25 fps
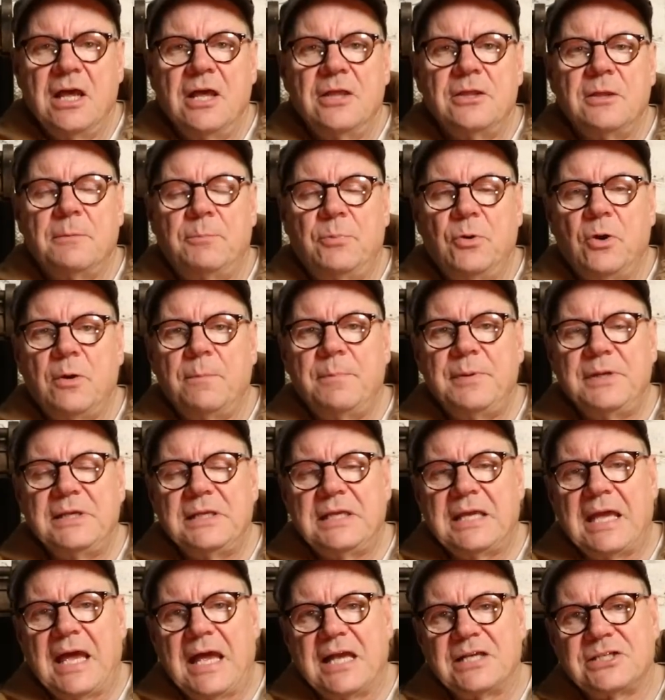The bourbon
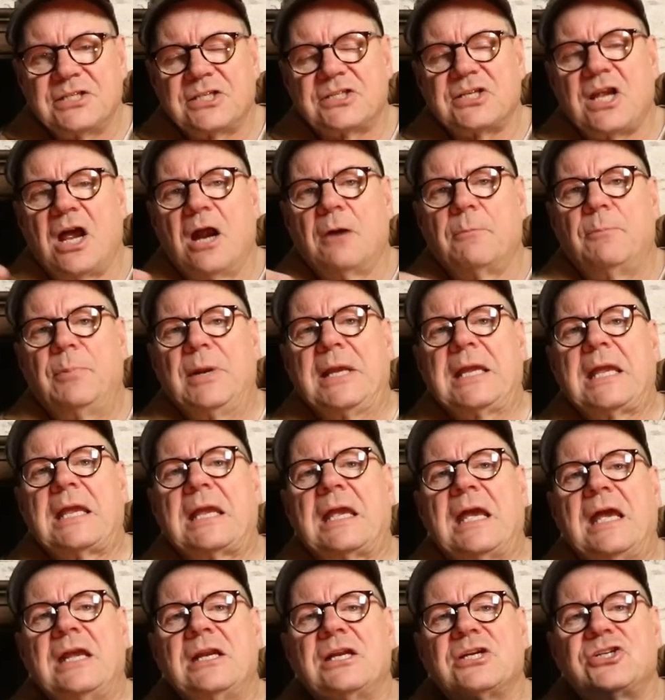casks are bringing
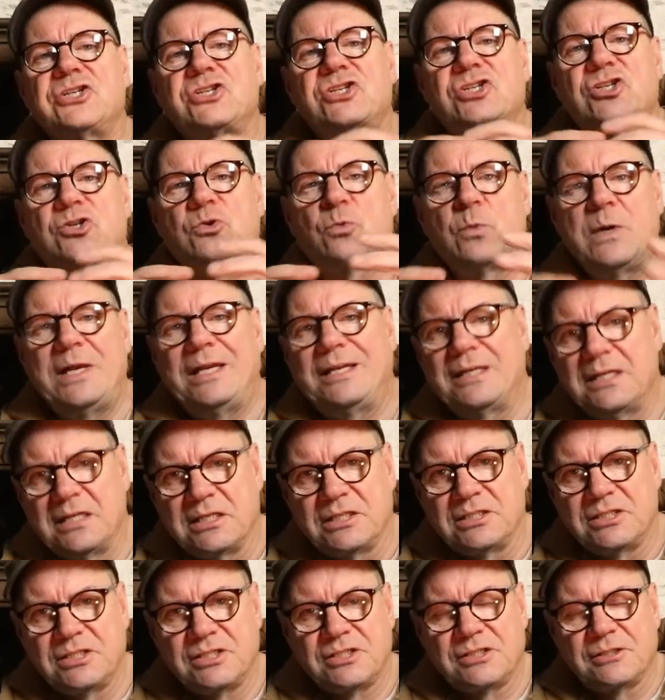in a
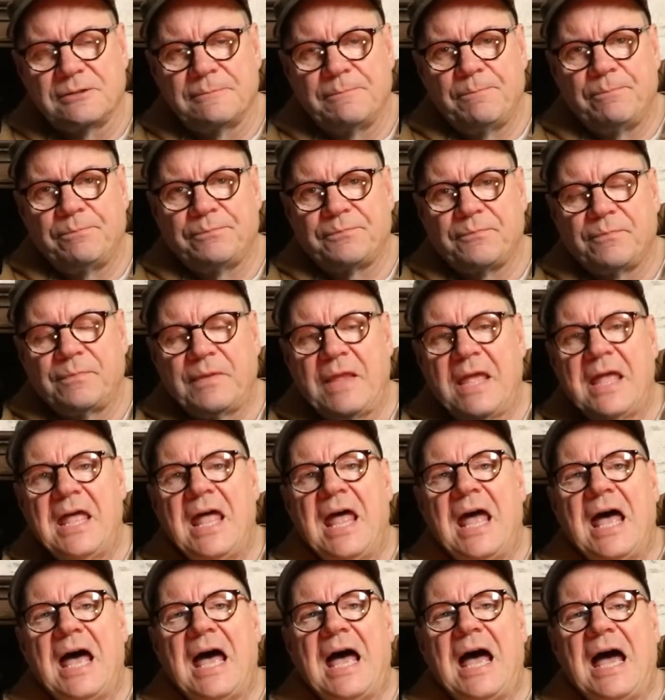sweetness
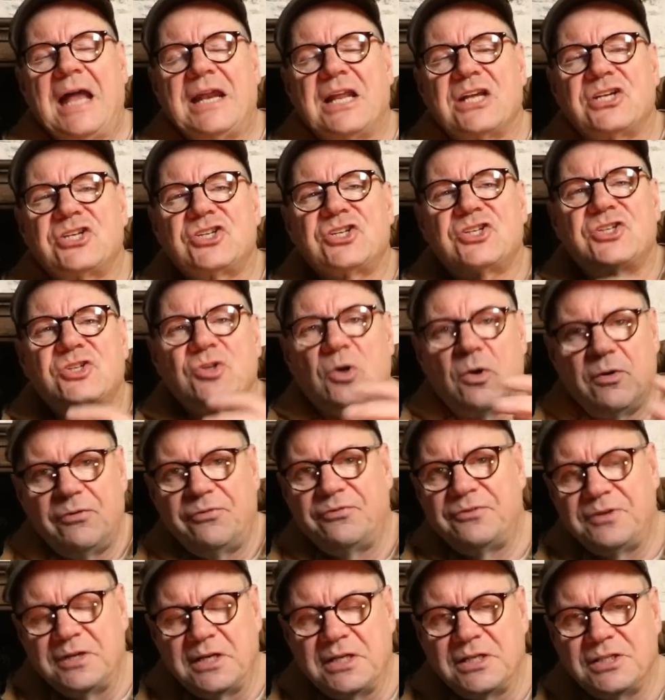and a
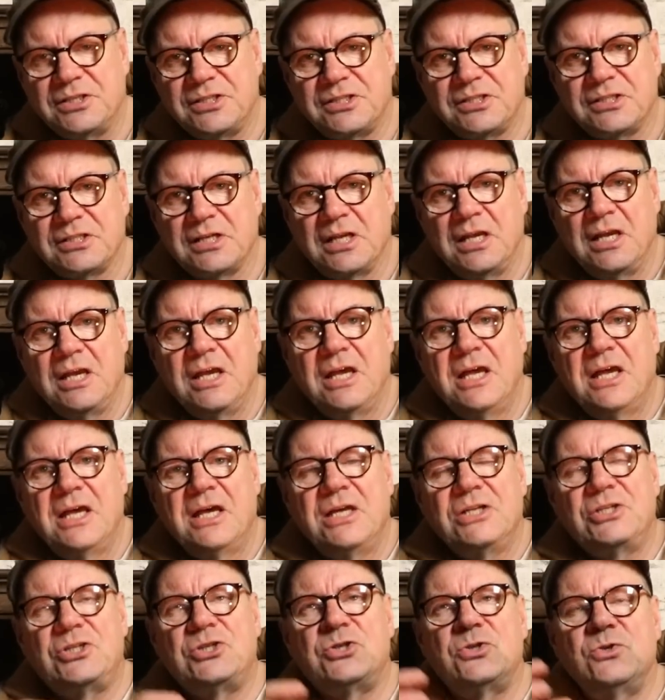softness
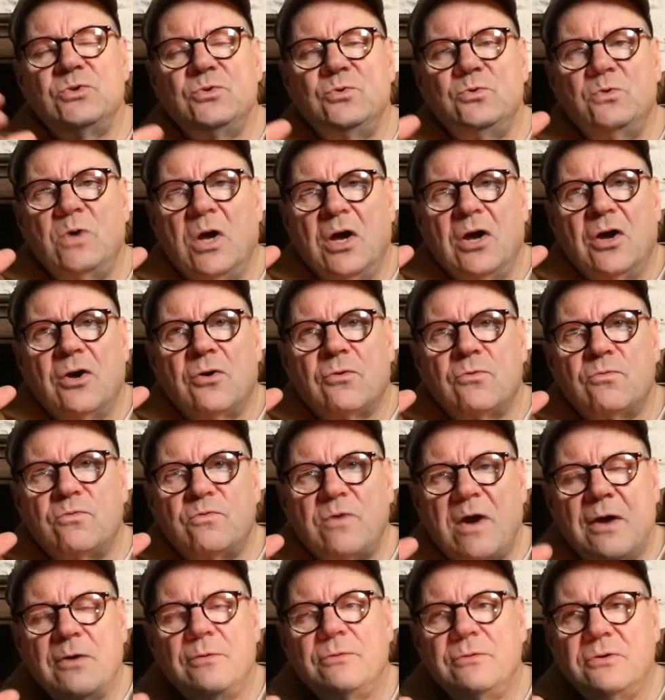to
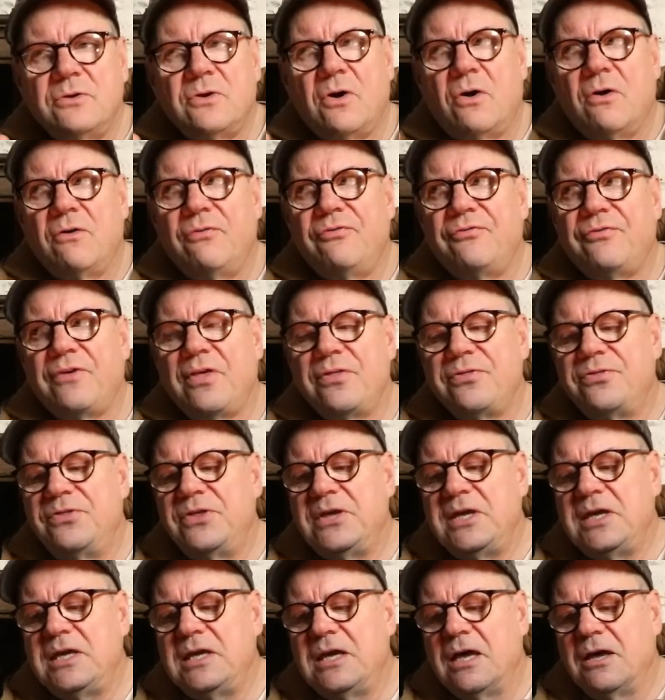round off
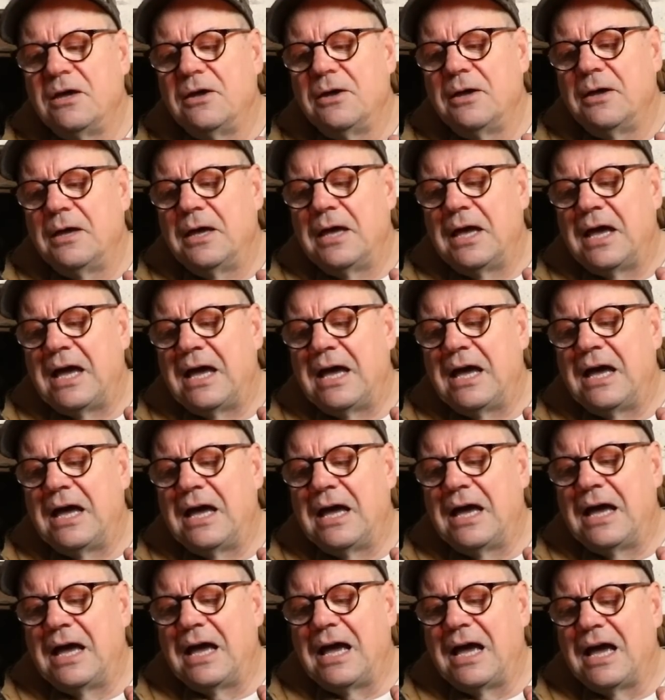the
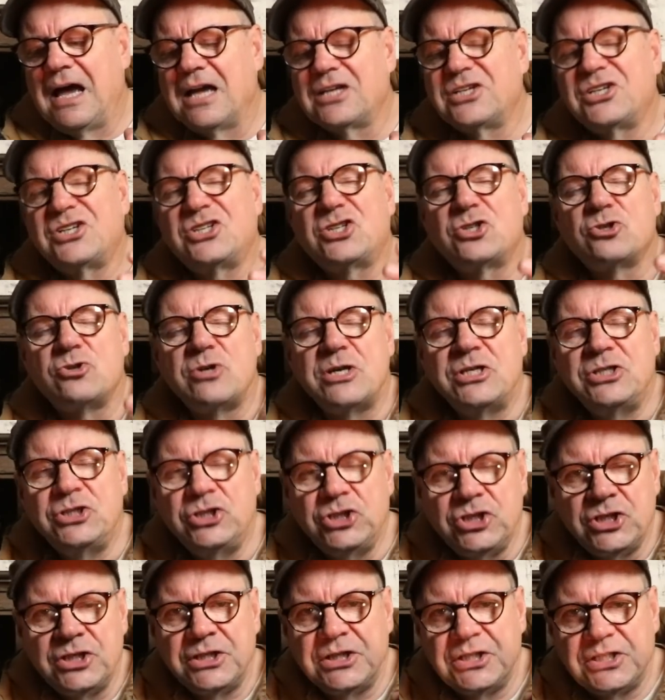
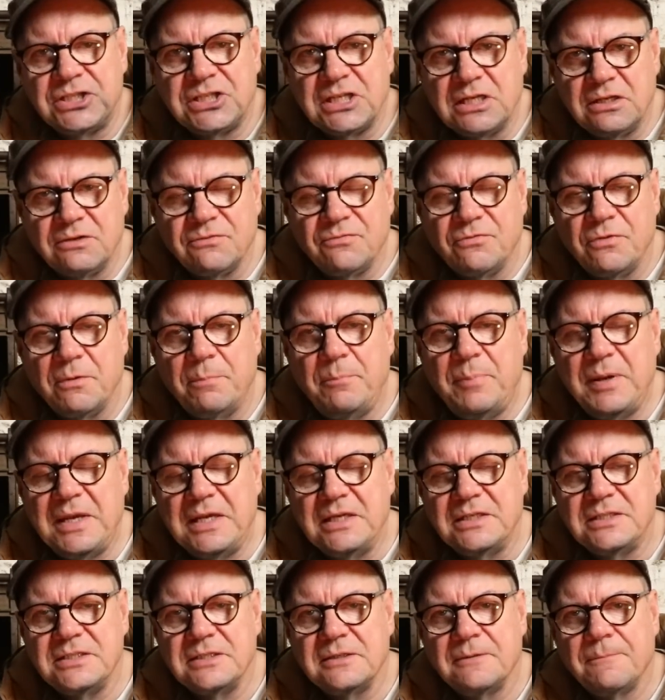astringency of the
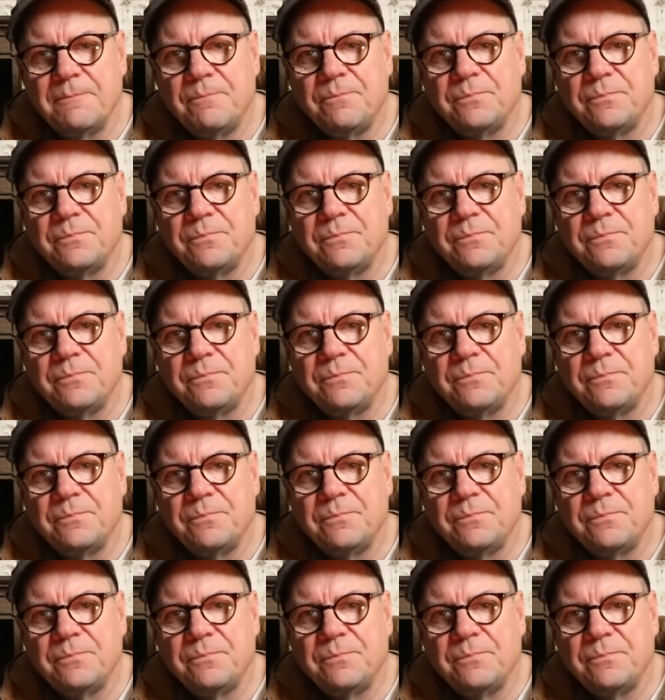peat